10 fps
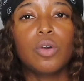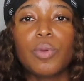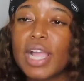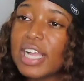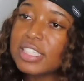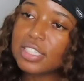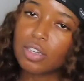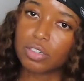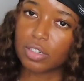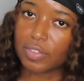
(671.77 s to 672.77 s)
We asked the
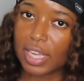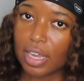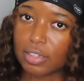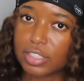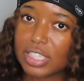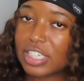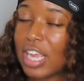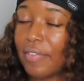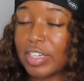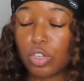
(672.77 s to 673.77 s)
owner of the house, did she
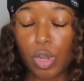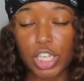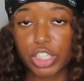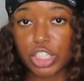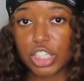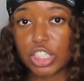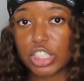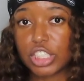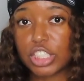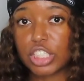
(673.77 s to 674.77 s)
have any
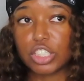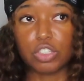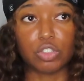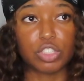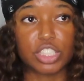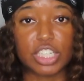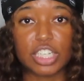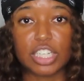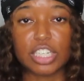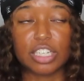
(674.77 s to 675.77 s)
questions to
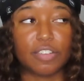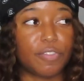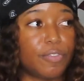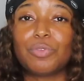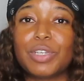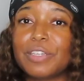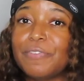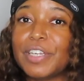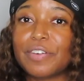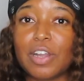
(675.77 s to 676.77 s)
see if we could
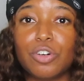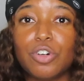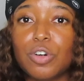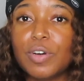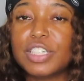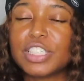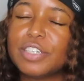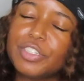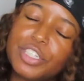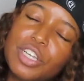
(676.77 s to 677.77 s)
figure out who it was?
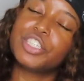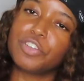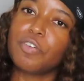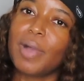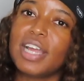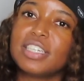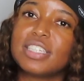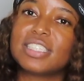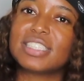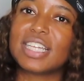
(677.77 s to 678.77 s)
And she reminded
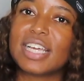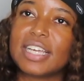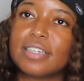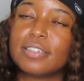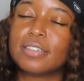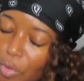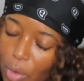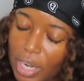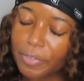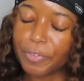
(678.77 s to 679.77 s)
us that
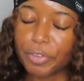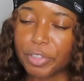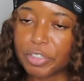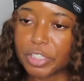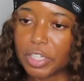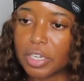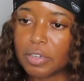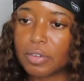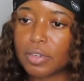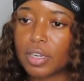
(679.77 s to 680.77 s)
quite a few years
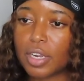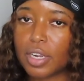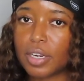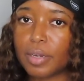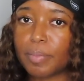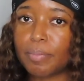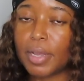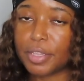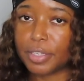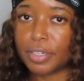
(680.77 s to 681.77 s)
ago, her
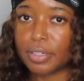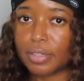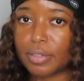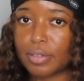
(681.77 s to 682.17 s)
mother